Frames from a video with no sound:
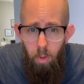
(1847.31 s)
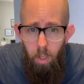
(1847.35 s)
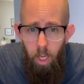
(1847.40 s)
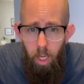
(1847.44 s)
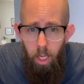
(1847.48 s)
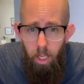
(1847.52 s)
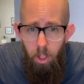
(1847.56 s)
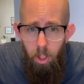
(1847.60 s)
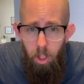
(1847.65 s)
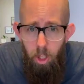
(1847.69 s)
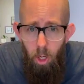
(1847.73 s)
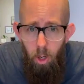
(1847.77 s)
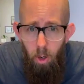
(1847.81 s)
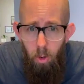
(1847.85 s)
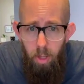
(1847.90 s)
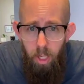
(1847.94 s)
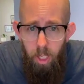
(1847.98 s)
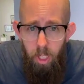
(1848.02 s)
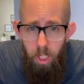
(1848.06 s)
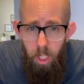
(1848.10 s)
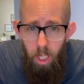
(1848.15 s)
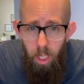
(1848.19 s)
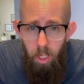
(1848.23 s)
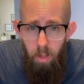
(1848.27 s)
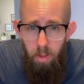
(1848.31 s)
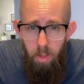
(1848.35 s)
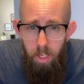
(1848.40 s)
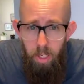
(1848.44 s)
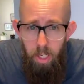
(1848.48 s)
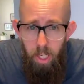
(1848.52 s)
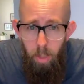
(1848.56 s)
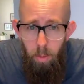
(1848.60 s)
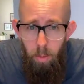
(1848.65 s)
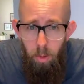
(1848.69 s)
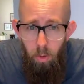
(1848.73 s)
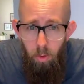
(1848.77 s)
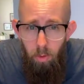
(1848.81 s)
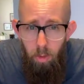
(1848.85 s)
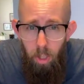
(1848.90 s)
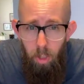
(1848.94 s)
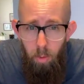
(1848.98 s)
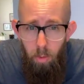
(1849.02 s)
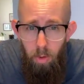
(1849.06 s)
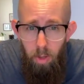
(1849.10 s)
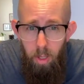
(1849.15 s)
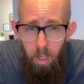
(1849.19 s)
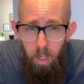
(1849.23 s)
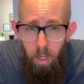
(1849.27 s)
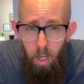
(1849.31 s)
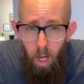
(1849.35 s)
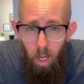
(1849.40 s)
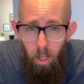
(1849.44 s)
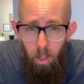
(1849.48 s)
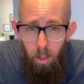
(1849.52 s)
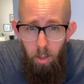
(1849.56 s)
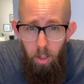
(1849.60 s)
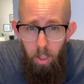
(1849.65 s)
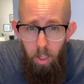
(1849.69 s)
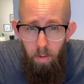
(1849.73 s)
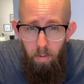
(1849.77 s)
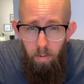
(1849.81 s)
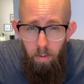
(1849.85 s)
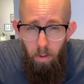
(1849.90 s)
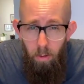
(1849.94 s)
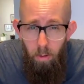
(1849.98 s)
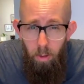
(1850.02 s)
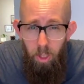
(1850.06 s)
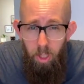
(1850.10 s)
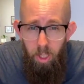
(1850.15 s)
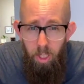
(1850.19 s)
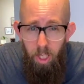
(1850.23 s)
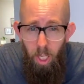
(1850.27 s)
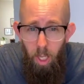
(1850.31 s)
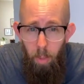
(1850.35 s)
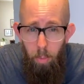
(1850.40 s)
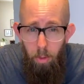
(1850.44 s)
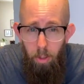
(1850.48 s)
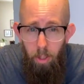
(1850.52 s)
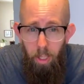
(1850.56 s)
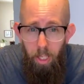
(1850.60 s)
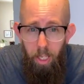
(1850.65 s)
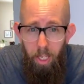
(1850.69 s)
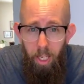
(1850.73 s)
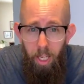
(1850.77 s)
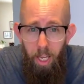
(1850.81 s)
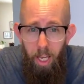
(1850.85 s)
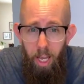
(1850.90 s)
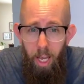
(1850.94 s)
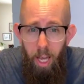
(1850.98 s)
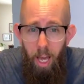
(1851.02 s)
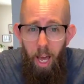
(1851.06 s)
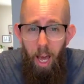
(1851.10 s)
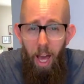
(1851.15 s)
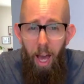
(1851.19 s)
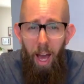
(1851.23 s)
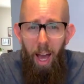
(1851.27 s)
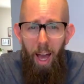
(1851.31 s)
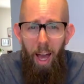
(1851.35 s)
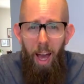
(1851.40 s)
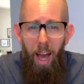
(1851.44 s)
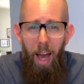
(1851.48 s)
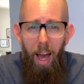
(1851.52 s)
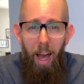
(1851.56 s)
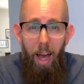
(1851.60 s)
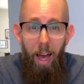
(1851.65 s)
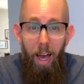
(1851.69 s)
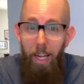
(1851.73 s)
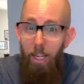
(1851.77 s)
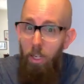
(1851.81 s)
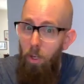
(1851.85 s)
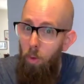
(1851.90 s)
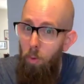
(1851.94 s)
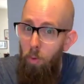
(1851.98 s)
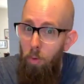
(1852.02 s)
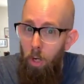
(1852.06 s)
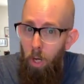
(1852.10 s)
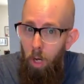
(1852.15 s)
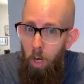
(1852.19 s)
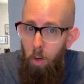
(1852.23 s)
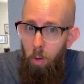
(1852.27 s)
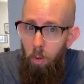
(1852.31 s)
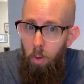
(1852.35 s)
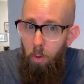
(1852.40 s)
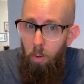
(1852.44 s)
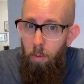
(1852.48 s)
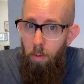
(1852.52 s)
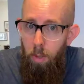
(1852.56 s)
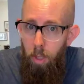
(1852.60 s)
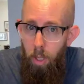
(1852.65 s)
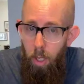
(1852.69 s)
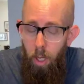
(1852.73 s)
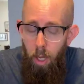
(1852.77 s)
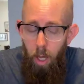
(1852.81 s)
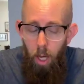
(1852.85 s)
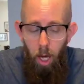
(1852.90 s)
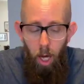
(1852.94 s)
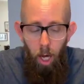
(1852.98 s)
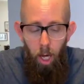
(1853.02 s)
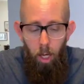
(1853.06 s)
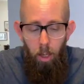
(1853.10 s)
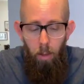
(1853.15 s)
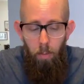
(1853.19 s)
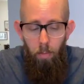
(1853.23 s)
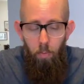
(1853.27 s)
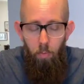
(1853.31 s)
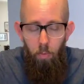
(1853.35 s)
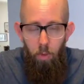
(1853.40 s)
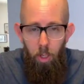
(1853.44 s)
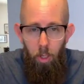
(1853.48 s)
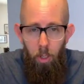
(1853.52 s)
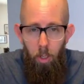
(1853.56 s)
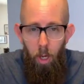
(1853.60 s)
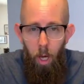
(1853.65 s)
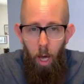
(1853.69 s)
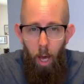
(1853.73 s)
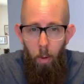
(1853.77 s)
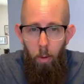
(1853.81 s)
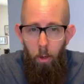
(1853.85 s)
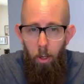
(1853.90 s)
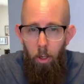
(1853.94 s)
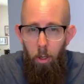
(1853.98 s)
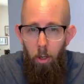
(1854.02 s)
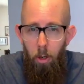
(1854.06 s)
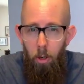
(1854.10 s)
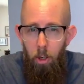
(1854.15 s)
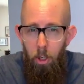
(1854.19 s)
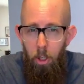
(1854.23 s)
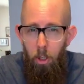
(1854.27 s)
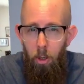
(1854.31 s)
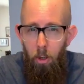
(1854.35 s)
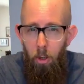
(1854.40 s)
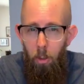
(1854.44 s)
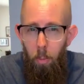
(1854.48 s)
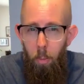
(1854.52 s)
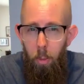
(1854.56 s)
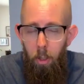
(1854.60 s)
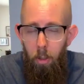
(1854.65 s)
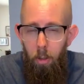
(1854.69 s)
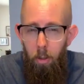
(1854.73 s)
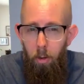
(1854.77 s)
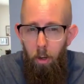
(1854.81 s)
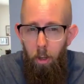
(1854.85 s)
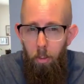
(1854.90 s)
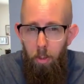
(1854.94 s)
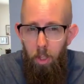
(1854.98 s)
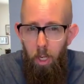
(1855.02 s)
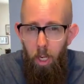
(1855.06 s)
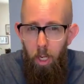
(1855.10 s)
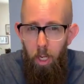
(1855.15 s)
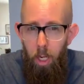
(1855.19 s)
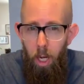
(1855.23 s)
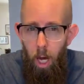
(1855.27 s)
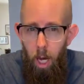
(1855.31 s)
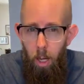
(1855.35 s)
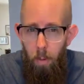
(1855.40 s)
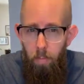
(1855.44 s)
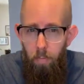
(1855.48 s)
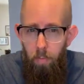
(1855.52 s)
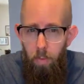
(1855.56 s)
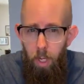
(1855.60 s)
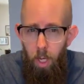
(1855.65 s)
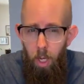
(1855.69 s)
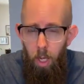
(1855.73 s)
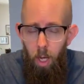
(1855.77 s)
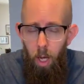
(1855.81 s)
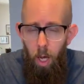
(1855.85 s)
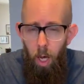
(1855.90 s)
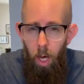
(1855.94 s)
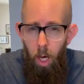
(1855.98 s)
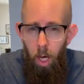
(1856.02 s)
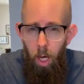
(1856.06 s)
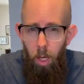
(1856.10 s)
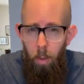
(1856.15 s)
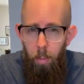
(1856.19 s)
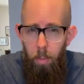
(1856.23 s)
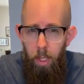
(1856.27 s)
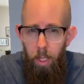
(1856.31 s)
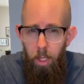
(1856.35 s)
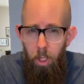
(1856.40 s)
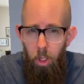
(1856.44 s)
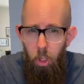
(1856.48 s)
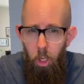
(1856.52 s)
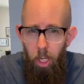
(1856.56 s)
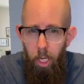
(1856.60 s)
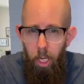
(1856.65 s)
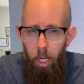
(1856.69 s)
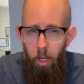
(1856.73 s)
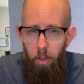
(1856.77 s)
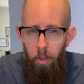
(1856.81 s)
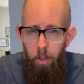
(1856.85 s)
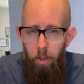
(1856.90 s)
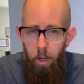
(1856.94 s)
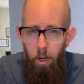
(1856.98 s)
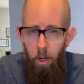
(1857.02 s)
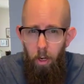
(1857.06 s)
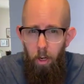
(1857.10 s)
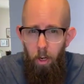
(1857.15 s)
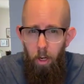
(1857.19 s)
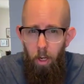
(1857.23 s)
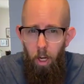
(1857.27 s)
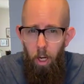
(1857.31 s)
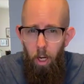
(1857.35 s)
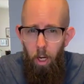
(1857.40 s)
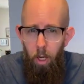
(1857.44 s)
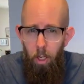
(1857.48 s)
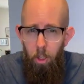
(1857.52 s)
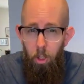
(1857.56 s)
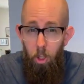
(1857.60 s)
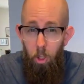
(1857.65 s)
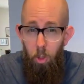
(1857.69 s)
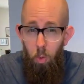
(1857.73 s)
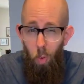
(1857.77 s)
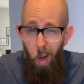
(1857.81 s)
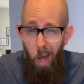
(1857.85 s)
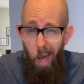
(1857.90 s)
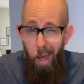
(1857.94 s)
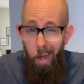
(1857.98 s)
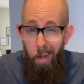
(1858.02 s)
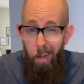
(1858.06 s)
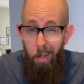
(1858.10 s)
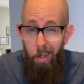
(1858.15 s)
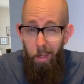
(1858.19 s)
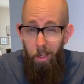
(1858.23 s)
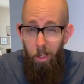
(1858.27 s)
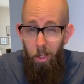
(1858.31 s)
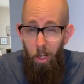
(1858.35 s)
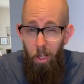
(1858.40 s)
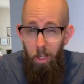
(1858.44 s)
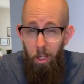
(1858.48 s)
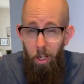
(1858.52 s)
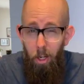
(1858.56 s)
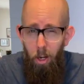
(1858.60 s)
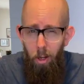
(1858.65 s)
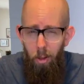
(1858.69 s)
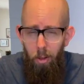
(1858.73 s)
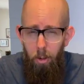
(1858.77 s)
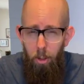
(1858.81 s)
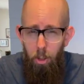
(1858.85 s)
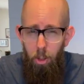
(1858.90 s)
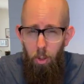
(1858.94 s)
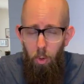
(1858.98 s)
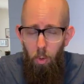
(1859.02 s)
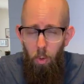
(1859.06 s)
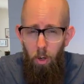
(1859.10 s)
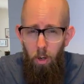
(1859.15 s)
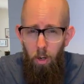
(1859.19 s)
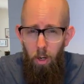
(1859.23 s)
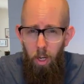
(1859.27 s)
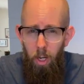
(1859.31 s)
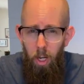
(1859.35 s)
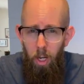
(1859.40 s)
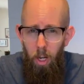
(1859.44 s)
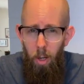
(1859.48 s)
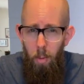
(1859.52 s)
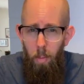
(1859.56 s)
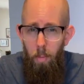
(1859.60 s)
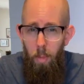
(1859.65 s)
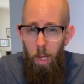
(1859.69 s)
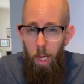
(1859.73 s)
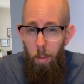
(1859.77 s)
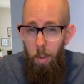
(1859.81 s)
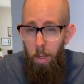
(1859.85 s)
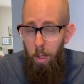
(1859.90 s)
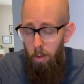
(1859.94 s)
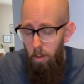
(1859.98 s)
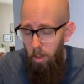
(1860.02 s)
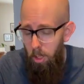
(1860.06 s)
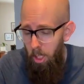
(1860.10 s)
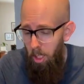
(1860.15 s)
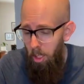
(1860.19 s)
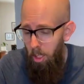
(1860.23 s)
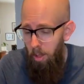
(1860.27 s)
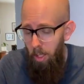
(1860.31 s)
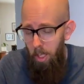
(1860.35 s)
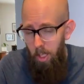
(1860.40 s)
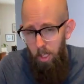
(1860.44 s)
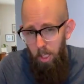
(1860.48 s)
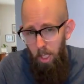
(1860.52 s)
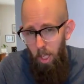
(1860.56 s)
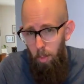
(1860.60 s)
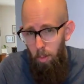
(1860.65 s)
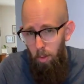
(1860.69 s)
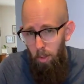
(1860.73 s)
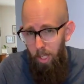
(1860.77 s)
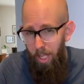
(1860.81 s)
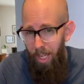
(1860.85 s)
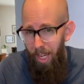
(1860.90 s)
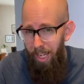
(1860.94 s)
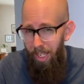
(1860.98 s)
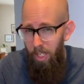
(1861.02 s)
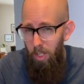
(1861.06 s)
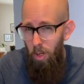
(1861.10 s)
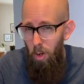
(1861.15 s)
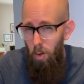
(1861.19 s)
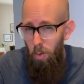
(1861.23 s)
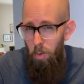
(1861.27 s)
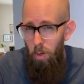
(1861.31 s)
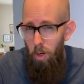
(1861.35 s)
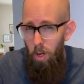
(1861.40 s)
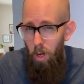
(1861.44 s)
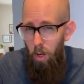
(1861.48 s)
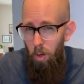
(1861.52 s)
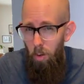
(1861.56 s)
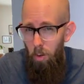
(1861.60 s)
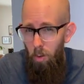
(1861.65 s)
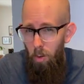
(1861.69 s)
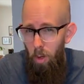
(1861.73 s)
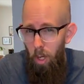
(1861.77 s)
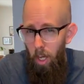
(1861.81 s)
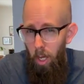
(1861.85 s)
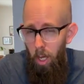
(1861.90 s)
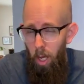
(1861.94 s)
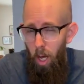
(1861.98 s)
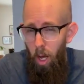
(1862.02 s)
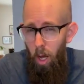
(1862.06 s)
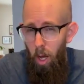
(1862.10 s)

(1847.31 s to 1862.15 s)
Okay, so are they selling the DM screen with the nautical info separately? I don't know. I would encourage you to go to beadlegrims.com and check out their swag, is how they call their store. Maybe they're selling that separately. I don't know.